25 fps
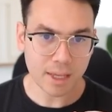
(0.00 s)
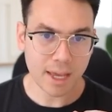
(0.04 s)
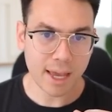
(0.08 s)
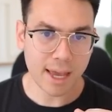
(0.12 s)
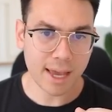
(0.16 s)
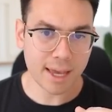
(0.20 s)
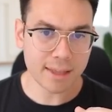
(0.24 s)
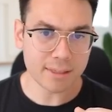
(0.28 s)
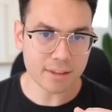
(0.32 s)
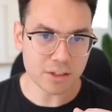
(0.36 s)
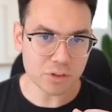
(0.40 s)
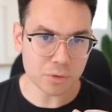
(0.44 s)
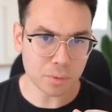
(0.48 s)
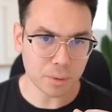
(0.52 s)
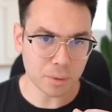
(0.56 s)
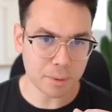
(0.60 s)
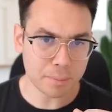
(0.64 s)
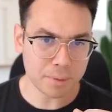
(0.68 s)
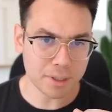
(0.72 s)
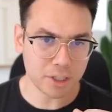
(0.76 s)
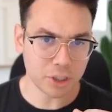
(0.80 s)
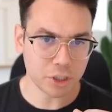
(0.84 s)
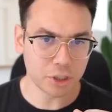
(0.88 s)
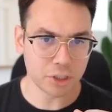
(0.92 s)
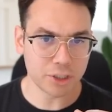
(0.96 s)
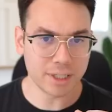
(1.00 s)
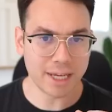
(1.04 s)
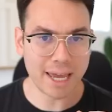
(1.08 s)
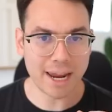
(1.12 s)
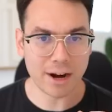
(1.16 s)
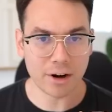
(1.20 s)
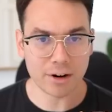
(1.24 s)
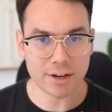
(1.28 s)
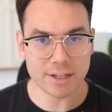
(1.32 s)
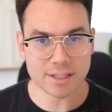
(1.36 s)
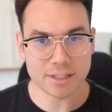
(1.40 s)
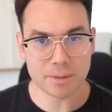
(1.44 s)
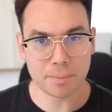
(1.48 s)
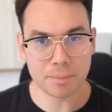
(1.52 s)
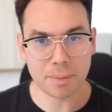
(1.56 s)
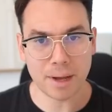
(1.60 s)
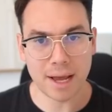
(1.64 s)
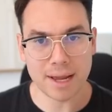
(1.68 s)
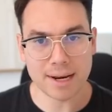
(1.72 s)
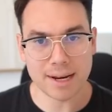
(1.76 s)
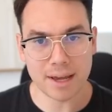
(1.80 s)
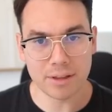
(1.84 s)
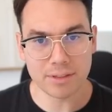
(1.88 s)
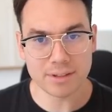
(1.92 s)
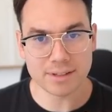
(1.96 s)
And this would have been a good area to
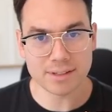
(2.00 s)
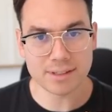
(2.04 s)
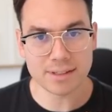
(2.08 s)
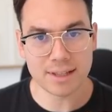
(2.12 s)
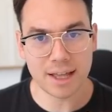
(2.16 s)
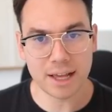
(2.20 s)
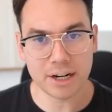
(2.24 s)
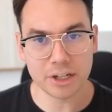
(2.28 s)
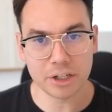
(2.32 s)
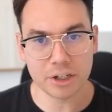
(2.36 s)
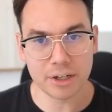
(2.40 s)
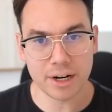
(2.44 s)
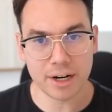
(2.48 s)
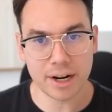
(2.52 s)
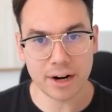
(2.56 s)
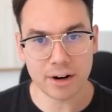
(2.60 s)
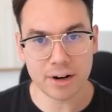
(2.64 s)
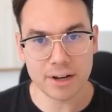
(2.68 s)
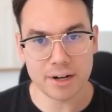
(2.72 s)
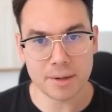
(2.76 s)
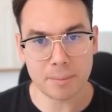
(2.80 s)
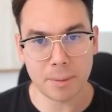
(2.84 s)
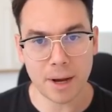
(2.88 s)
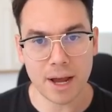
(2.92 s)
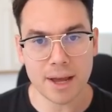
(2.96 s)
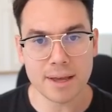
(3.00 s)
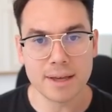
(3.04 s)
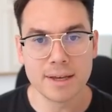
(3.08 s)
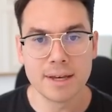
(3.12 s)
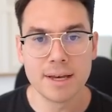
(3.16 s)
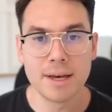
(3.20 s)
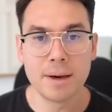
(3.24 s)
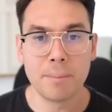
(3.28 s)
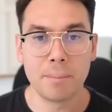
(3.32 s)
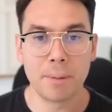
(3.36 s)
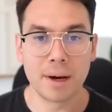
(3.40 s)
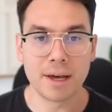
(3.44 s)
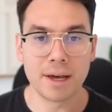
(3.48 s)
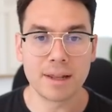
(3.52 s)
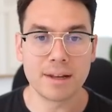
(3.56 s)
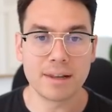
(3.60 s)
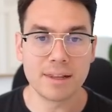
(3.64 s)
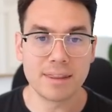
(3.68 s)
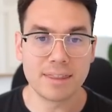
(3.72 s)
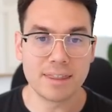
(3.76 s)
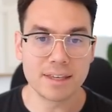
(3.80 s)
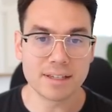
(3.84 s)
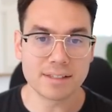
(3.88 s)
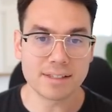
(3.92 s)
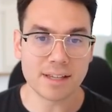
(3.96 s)
buy. Now, this is not a good area to buy, but
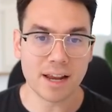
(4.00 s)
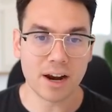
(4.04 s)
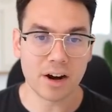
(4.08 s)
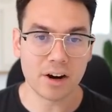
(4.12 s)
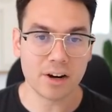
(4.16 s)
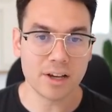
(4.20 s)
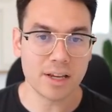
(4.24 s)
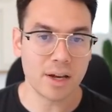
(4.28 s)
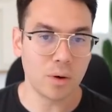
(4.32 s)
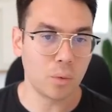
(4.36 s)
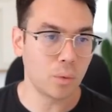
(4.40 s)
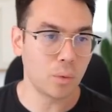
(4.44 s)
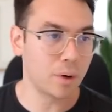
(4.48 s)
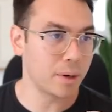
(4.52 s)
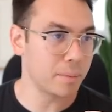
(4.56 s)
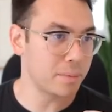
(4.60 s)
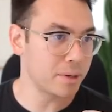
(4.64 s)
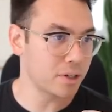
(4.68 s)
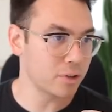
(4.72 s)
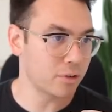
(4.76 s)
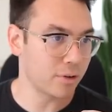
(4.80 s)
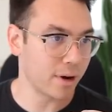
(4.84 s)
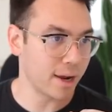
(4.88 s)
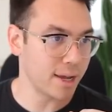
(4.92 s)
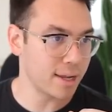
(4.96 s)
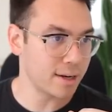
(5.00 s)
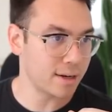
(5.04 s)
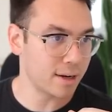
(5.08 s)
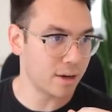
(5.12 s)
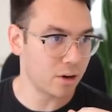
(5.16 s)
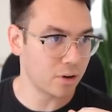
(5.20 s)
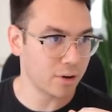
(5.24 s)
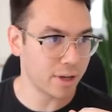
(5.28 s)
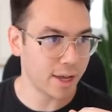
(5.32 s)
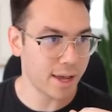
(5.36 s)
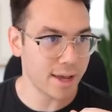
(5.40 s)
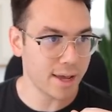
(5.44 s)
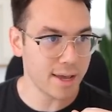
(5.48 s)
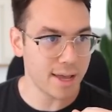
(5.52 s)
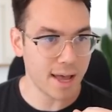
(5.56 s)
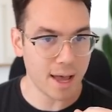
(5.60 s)
this area would have been great, okay?